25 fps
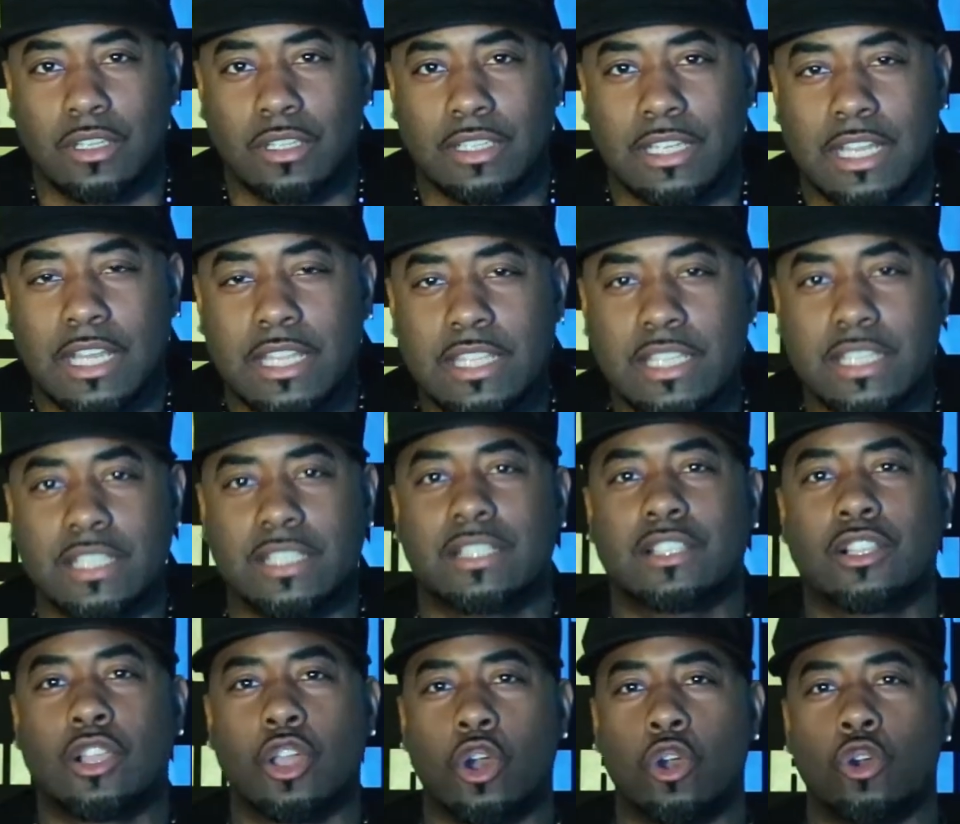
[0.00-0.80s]
Now
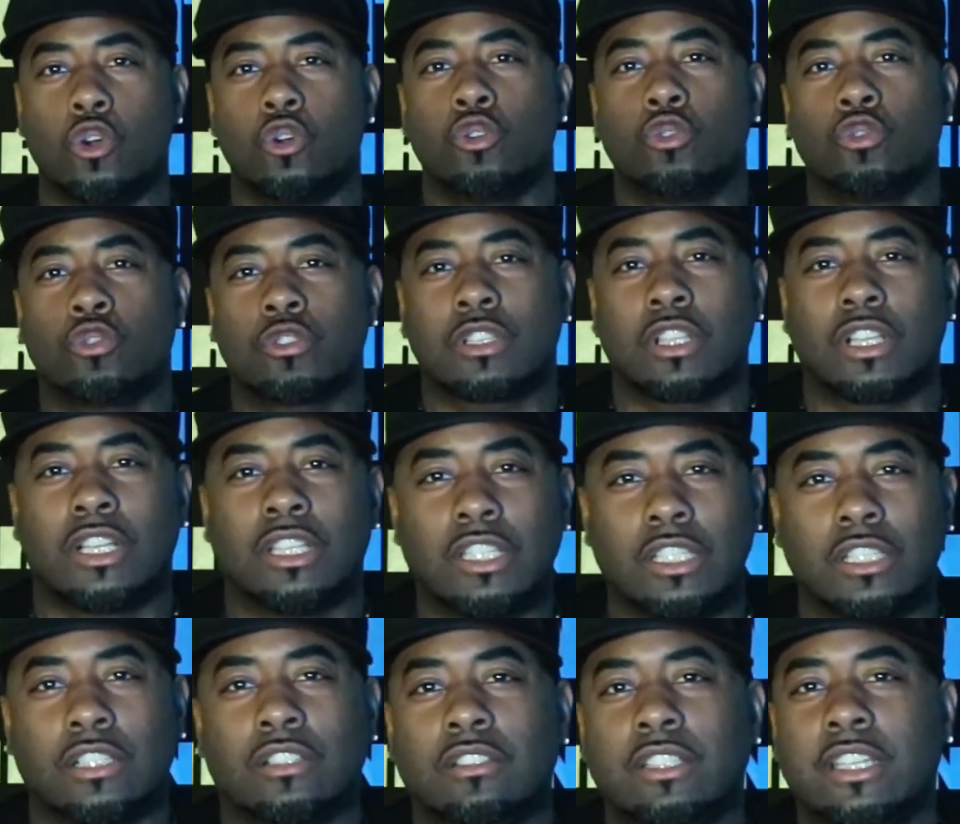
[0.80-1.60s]
this goes a
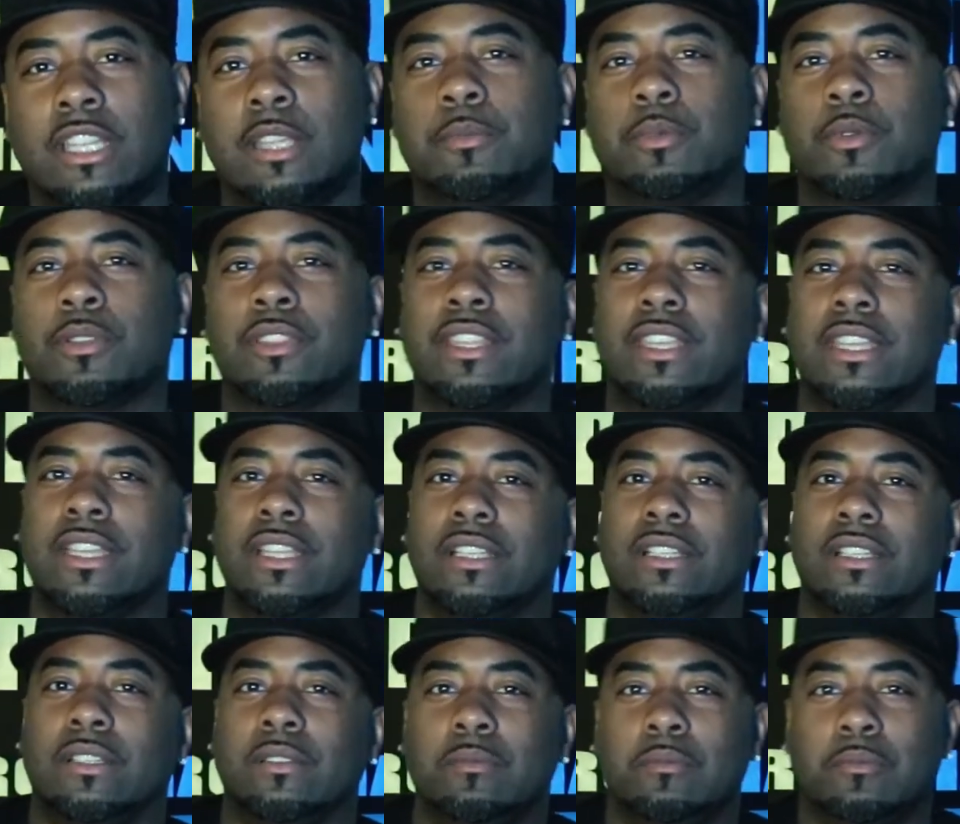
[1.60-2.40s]
little deeper
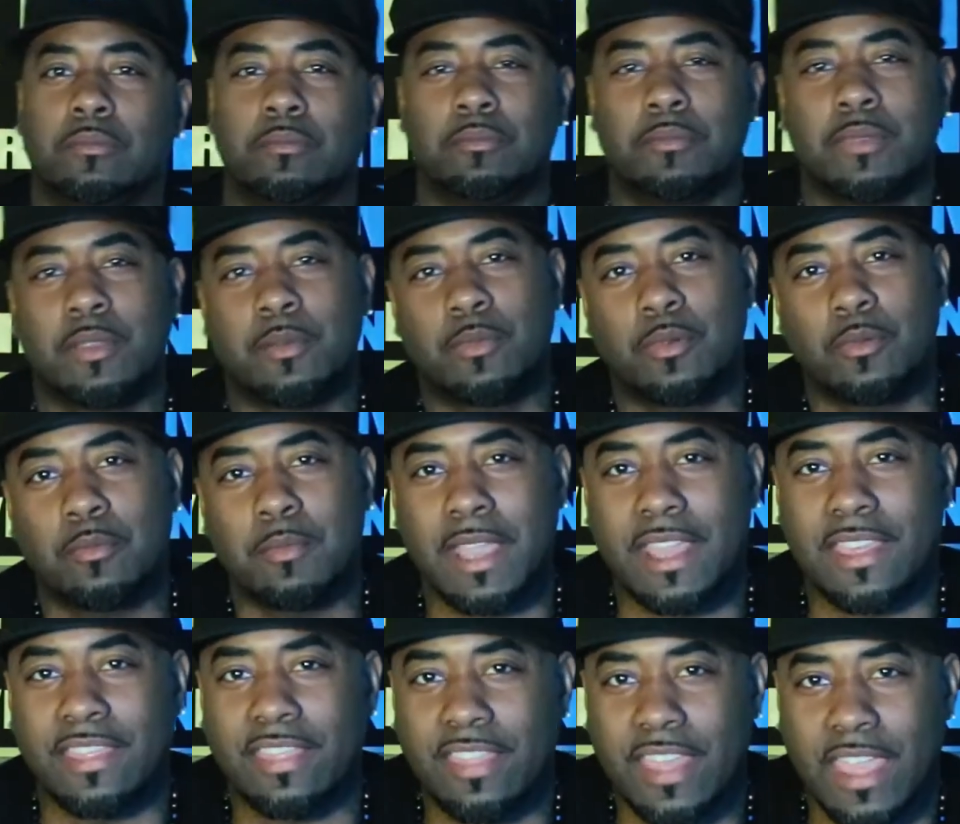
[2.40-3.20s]
than people
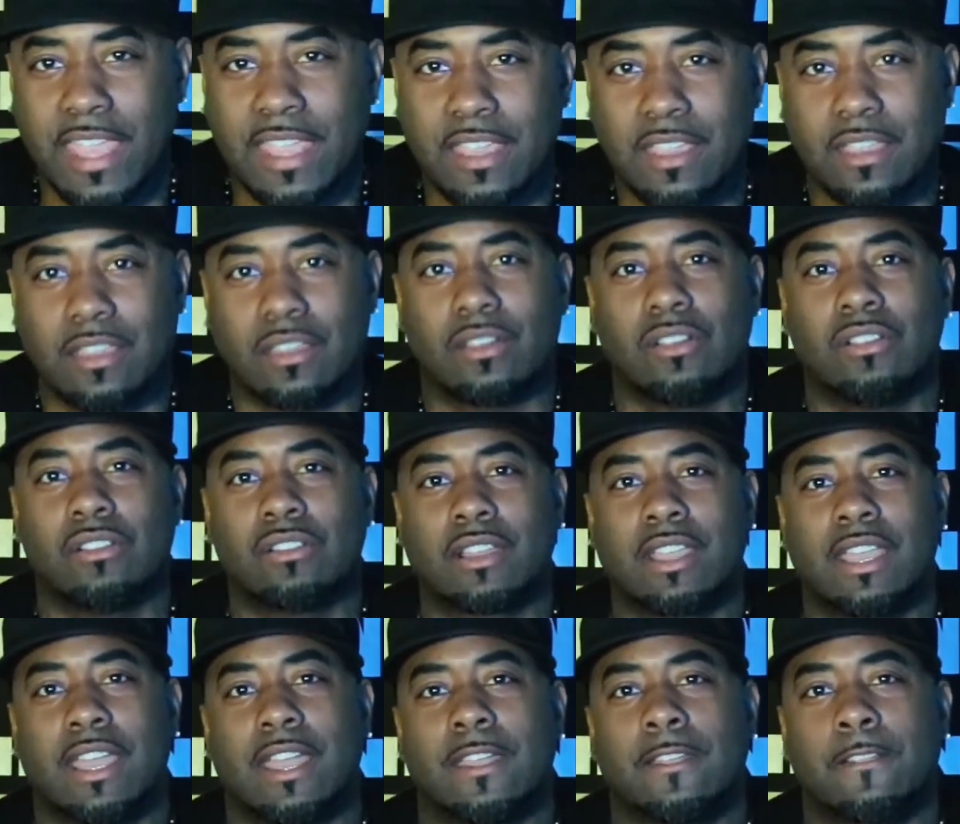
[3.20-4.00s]
may think,
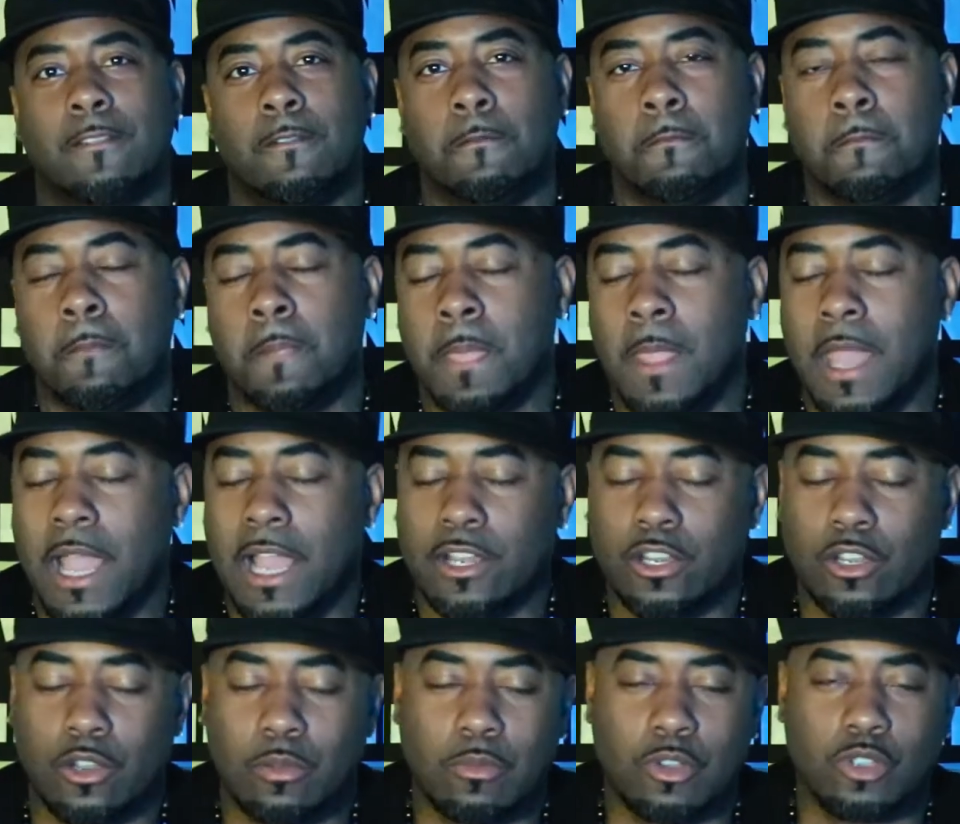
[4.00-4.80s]
okay?
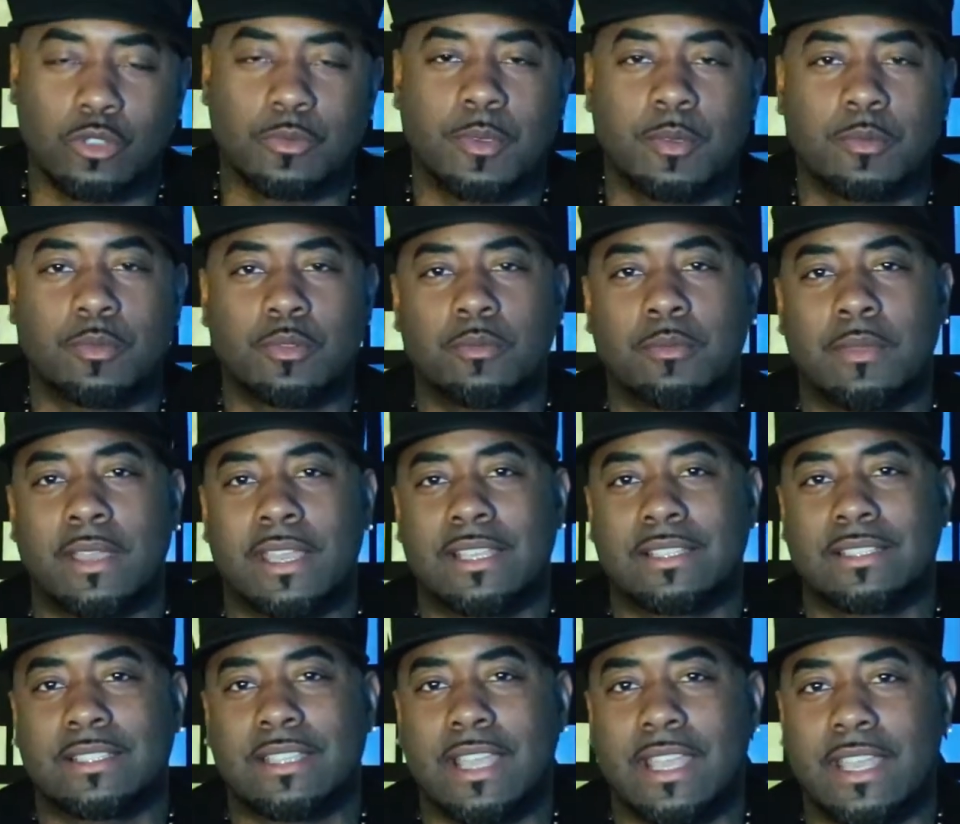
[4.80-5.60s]
I know most people
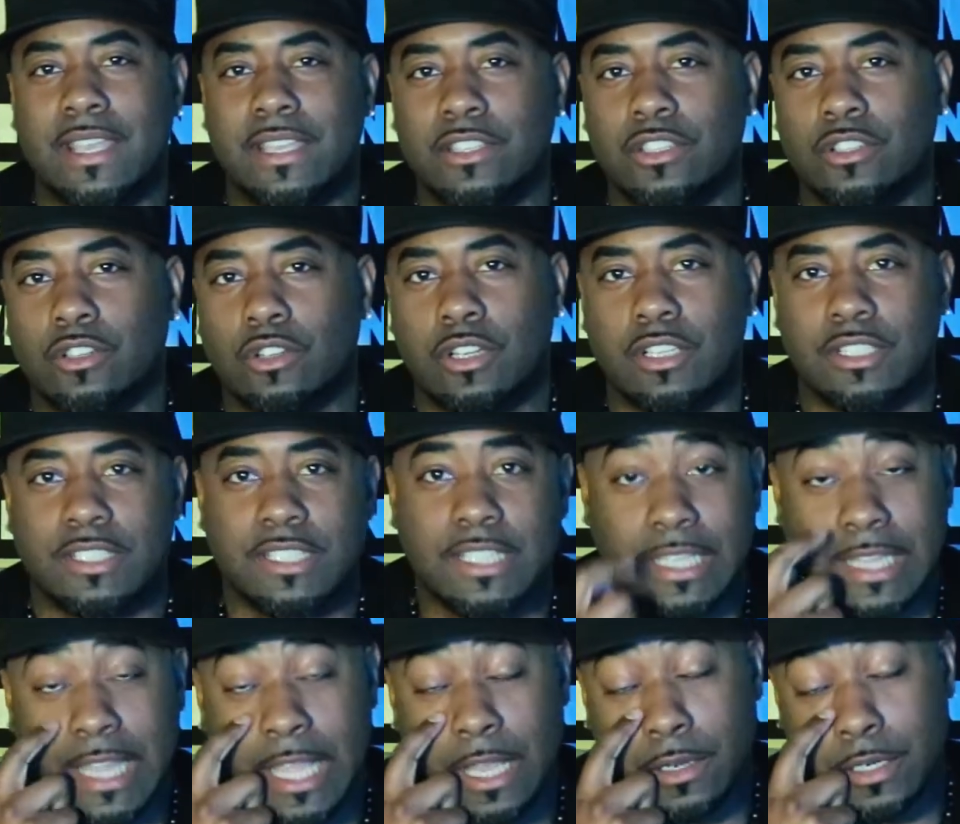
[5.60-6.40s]
may say, a
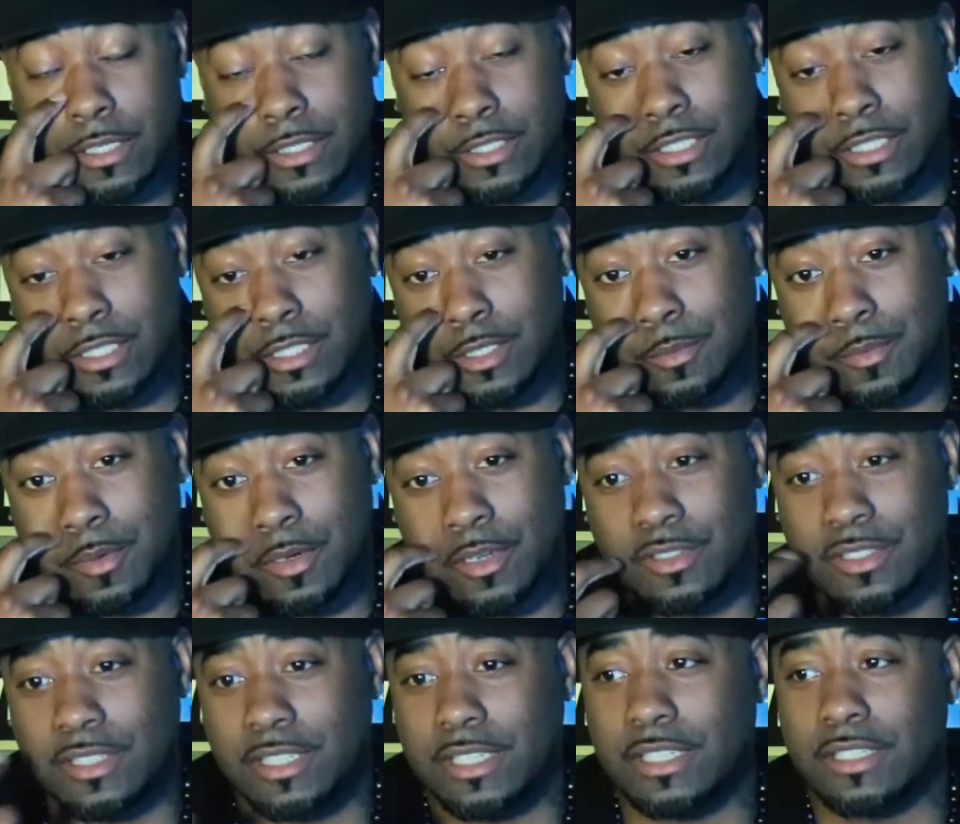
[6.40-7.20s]
sellout is just a
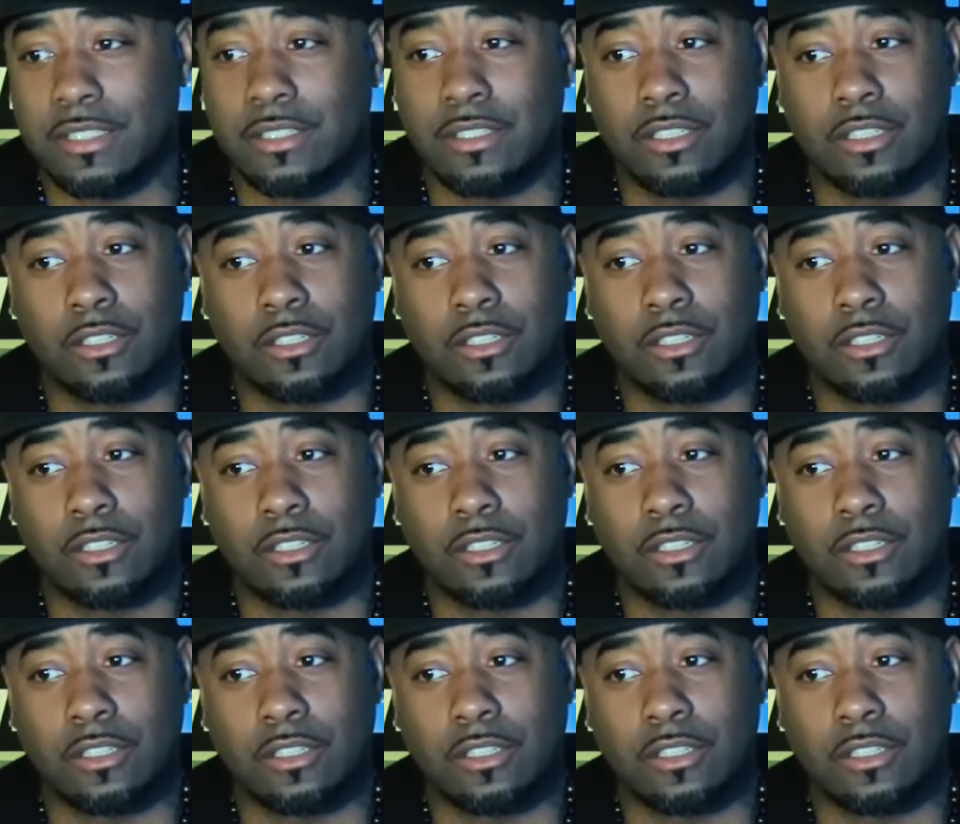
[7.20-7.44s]
person that,